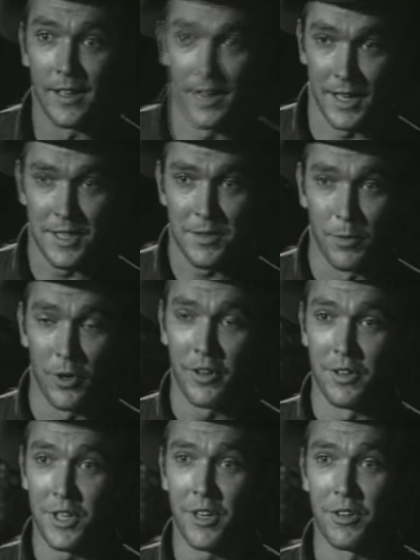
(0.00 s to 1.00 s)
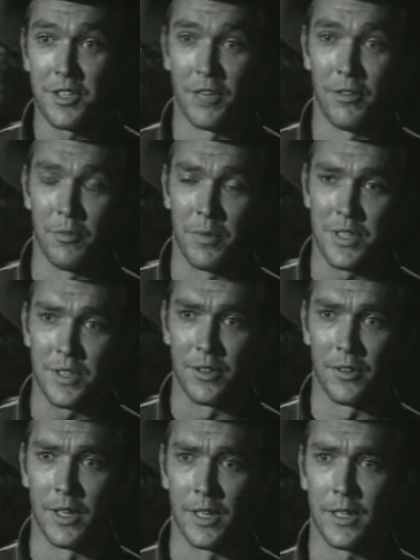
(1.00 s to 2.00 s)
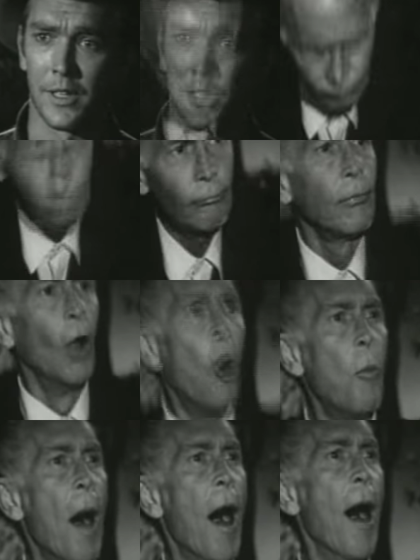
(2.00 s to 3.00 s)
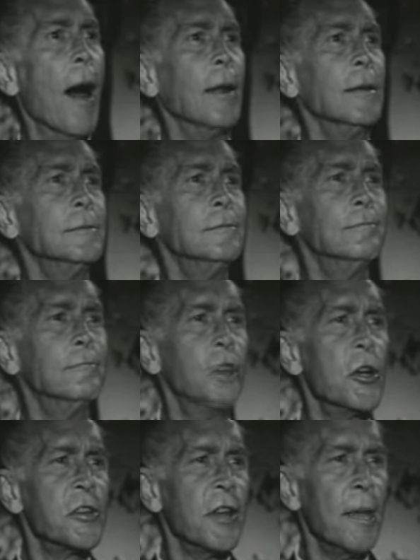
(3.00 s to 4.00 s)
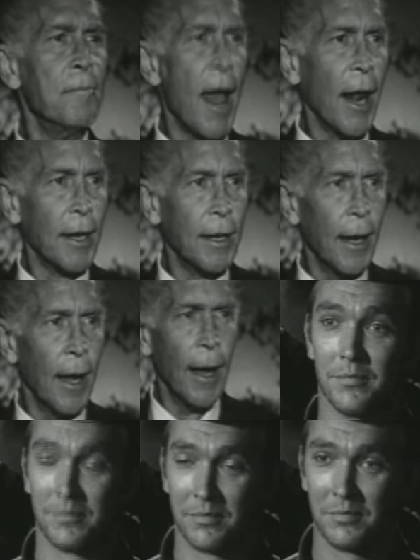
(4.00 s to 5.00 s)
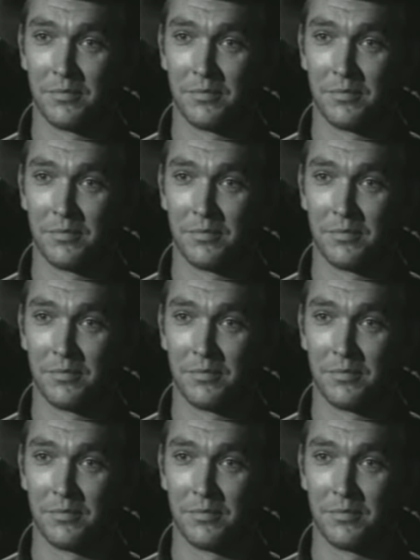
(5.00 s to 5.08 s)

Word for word: That's more than generous of you, Mr. Uh... Hobart. First name Malachi.